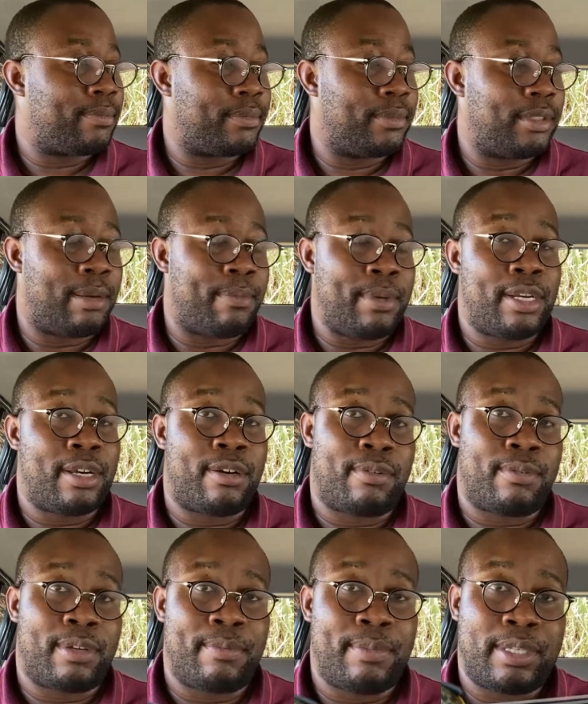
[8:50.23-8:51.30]
let me know.
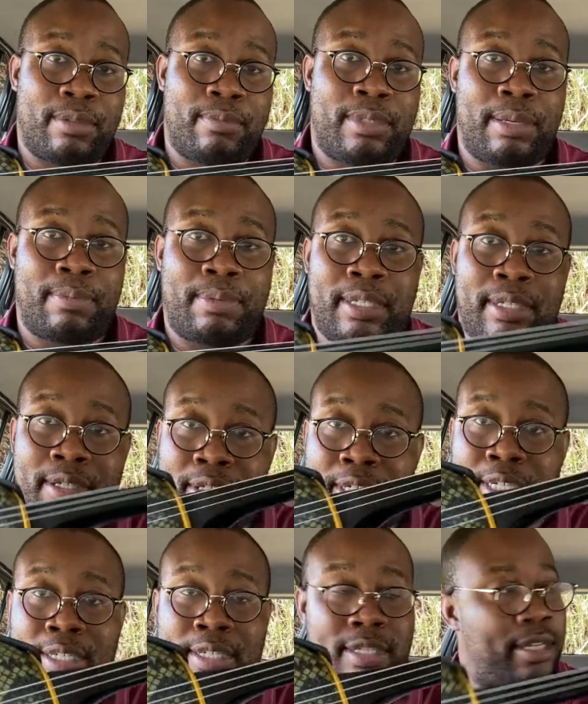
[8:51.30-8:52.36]
Give me some tips and
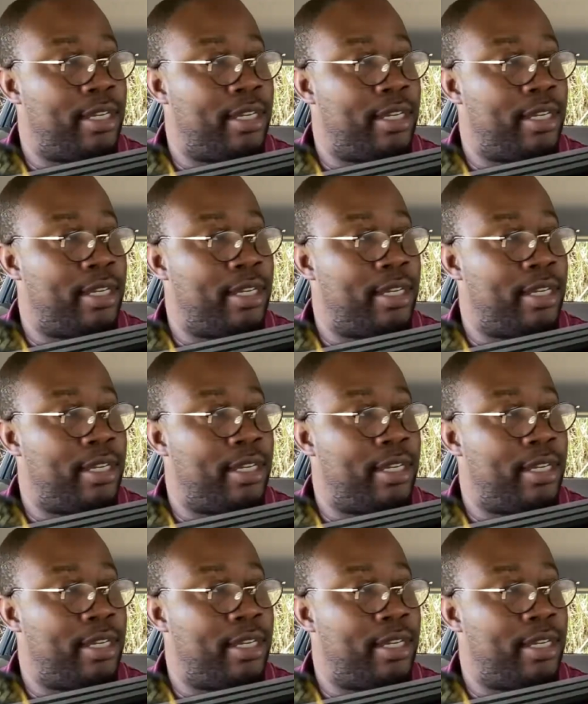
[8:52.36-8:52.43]
tricks